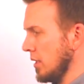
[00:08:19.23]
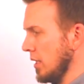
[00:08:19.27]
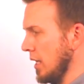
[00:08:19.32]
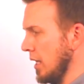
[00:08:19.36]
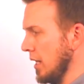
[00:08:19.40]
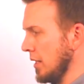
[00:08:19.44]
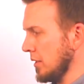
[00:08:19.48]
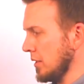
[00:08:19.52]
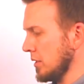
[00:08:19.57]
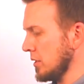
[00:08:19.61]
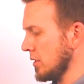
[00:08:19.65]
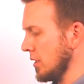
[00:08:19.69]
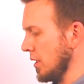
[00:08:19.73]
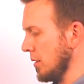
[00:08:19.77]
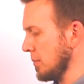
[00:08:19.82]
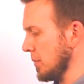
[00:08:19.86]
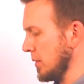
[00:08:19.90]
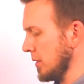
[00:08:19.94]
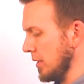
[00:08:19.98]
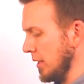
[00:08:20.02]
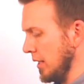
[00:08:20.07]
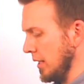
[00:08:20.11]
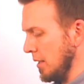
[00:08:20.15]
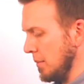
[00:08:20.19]
and the
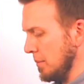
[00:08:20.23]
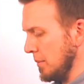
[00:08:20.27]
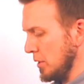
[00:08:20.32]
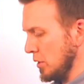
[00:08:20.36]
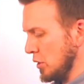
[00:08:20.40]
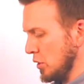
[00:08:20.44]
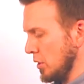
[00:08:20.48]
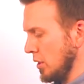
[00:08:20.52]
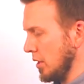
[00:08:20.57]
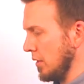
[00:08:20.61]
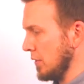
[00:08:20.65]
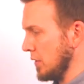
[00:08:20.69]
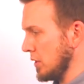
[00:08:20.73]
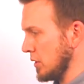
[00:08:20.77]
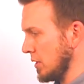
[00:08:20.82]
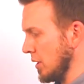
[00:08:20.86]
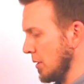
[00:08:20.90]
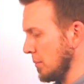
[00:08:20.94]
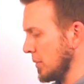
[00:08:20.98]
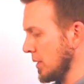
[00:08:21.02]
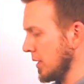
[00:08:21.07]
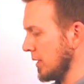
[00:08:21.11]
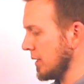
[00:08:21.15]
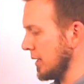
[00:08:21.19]
sub, the image of the
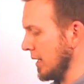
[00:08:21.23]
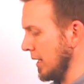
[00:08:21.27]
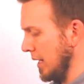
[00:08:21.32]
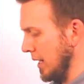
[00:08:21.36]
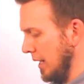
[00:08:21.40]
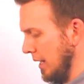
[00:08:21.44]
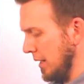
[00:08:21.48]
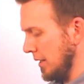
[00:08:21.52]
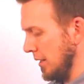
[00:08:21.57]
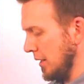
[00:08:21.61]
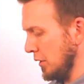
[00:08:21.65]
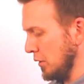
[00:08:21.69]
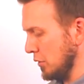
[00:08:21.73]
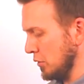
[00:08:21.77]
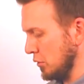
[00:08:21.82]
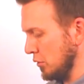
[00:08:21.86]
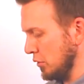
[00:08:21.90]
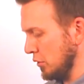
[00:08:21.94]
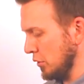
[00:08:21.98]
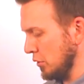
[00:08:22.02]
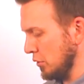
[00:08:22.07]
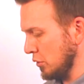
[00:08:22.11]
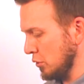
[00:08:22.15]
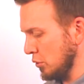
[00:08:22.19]
subject, and then your
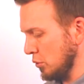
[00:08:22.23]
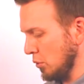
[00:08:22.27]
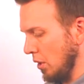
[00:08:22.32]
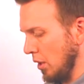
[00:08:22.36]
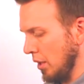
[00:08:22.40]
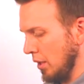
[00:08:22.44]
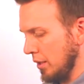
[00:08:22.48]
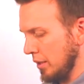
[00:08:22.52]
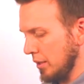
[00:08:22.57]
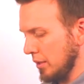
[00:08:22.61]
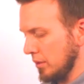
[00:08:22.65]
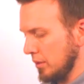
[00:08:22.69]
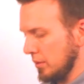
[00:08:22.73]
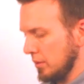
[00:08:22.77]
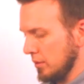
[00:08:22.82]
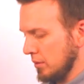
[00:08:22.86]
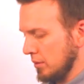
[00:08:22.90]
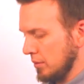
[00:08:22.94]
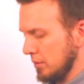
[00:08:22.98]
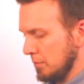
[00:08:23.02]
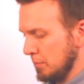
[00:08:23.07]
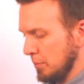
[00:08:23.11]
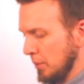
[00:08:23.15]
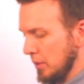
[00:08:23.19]
your drawing
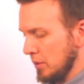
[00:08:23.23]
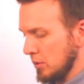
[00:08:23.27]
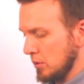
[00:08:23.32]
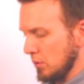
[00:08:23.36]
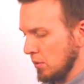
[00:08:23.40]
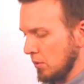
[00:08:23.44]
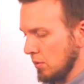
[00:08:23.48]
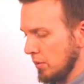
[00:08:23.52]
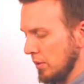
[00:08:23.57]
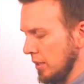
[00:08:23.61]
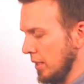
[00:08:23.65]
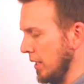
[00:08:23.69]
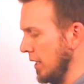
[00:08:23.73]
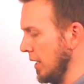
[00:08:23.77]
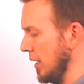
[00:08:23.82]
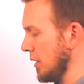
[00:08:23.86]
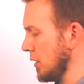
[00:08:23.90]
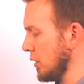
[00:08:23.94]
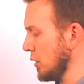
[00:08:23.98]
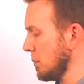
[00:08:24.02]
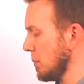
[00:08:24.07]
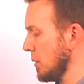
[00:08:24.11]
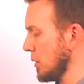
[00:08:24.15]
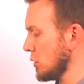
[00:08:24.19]
pencil
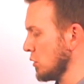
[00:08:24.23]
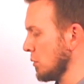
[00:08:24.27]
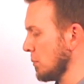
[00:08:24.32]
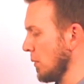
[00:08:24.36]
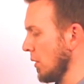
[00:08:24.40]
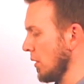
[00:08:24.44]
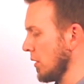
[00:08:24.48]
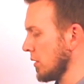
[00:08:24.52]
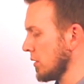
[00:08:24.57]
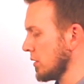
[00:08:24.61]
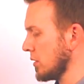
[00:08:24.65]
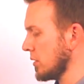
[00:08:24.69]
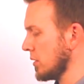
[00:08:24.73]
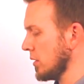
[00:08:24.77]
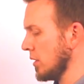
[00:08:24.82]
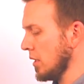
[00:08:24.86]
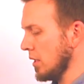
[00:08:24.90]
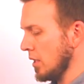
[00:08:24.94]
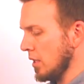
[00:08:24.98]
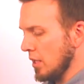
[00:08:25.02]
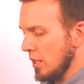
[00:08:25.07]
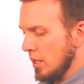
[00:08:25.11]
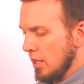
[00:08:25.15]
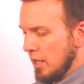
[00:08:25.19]
and your pencil marks.
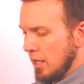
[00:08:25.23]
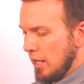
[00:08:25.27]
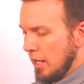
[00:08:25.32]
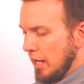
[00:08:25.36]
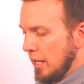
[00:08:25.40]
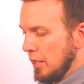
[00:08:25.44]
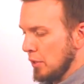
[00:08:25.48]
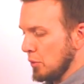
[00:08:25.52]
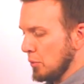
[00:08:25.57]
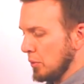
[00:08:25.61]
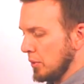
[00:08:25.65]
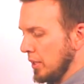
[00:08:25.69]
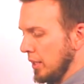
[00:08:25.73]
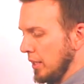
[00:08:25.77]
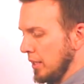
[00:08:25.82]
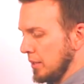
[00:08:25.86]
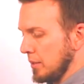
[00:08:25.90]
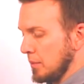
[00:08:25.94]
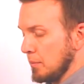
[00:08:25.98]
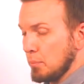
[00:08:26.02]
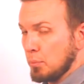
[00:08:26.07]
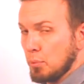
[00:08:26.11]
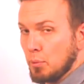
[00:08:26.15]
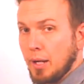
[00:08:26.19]
And you
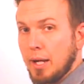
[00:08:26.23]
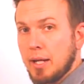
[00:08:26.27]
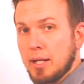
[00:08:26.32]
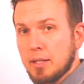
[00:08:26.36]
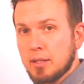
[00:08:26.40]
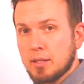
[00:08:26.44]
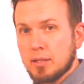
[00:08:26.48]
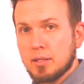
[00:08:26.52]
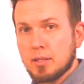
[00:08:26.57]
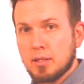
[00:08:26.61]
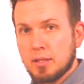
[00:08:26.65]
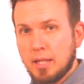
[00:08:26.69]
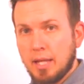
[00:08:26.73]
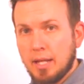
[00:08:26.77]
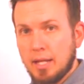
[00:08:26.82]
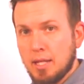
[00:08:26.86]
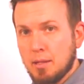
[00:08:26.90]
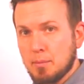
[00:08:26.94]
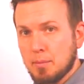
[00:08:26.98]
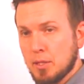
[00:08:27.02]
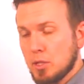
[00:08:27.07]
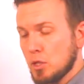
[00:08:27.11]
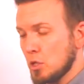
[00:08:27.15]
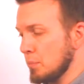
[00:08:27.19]
can brighten that
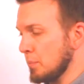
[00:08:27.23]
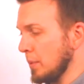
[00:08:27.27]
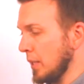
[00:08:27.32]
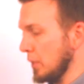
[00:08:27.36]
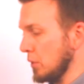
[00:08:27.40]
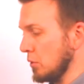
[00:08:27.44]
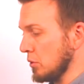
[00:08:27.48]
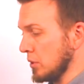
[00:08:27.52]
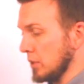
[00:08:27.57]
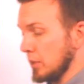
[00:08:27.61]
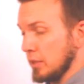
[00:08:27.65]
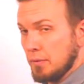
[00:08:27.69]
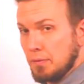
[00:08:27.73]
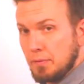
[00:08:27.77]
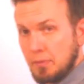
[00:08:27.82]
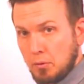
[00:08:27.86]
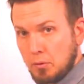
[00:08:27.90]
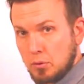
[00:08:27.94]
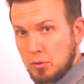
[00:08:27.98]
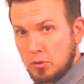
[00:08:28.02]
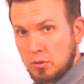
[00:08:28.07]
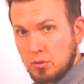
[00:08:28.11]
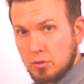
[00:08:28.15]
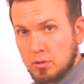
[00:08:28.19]
image by using the
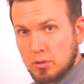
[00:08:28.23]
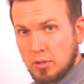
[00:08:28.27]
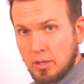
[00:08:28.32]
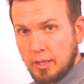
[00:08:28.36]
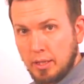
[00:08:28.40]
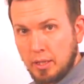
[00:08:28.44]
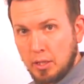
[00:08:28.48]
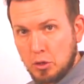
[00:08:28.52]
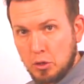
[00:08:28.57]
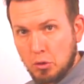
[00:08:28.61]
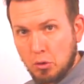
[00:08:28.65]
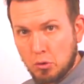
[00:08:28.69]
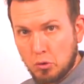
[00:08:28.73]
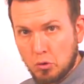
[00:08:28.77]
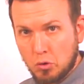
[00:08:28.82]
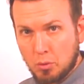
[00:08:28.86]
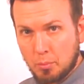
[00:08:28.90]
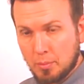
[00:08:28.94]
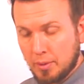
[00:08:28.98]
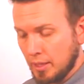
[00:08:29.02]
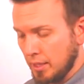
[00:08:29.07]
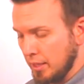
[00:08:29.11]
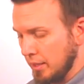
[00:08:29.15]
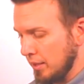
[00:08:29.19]
filters, like I showed you
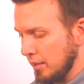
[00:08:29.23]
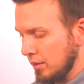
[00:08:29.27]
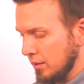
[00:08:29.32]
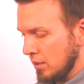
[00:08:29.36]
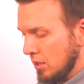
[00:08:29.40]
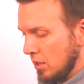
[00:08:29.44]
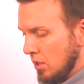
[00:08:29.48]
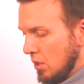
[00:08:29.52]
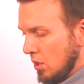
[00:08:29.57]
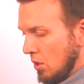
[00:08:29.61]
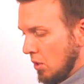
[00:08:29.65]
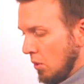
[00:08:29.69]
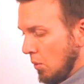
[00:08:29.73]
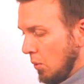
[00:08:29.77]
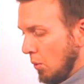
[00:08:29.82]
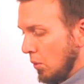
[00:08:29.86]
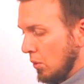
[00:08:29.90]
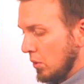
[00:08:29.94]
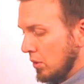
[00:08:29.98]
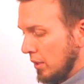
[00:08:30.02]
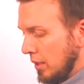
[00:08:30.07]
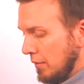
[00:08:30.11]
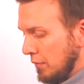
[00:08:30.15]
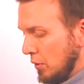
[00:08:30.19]
in the beginning.
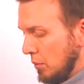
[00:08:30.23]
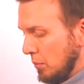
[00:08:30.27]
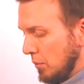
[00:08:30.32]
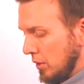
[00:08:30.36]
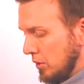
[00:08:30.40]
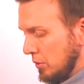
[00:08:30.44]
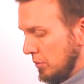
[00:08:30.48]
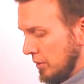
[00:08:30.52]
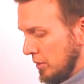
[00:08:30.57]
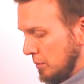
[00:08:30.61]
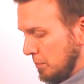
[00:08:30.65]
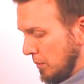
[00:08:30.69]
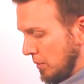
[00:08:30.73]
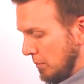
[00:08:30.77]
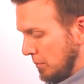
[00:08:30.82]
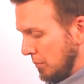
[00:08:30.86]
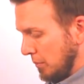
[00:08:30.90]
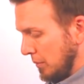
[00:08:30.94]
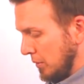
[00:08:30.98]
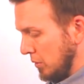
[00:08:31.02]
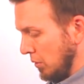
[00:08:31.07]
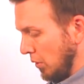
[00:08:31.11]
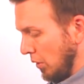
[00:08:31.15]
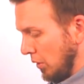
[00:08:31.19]
Or if you want to
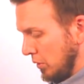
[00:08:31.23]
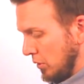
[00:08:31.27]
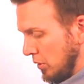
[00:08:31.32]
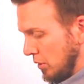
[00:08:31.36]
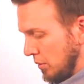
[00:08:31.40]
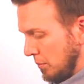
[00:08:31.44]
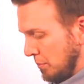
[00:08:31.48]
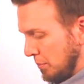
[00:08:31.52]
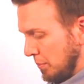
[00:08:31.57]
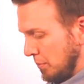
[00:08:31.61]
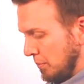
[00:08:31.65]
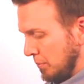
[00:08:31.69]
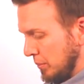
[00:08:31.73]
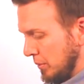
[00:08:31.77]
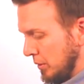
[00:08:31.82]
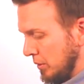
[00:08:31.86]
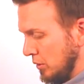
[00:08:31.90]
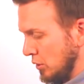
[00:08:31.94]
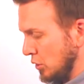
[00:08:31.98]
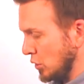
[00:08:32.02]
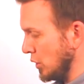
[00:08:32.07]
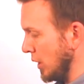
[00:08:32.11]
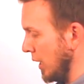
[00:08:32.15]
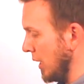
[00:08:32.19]
experiment with darker
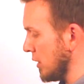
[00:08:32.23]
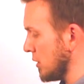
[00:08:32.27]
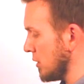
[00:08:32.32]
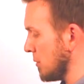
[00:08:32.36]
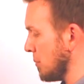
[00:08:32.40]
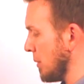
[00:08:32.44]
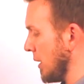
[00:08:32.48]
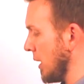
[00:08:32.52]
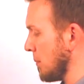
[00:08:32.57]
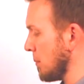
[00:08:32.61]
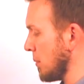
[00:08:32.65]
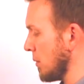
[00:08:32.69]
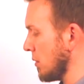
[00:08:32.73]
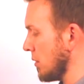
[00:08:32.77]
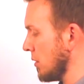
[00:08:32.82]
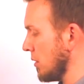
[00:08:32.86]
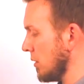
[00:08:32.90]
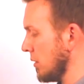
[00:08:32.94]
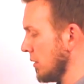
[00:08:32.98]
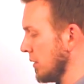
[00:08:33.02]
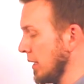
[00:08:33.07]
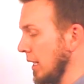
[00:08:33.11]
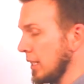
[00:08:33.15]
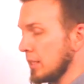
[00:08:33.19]
shades of
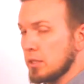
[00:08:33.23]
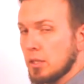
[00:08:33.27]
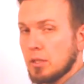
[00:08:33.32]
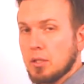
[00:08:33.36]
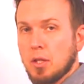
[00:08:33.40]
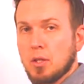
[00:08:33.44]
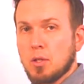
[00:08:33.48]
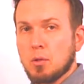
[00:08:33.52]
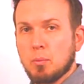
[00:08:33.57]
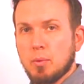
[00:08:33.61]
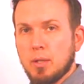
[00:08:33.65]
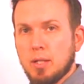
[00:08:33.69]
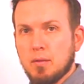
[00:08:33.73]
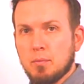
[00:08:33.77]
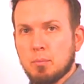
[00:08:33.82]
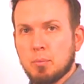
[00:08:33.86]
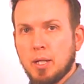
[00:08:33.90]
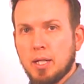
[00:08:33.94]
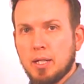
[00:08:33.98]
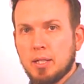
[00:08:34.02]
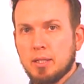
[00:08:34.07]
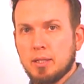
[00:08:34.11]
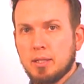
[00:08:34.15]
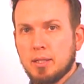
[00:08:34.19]
paper, that's another way of
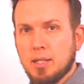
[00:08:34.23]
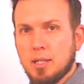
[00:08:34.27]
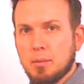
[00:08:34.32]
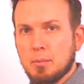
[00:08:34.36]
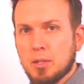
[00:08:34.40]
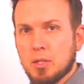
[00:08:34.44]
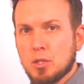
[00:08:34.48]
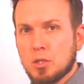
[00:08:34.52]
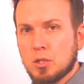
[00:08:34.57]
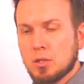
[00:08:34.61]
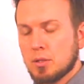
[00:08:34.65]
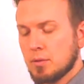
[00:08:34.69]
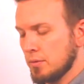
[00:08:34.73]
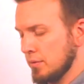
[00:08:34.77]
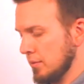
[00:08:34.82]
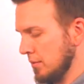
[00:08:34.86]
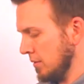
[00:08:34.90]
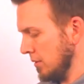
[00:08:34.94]
brightening the image.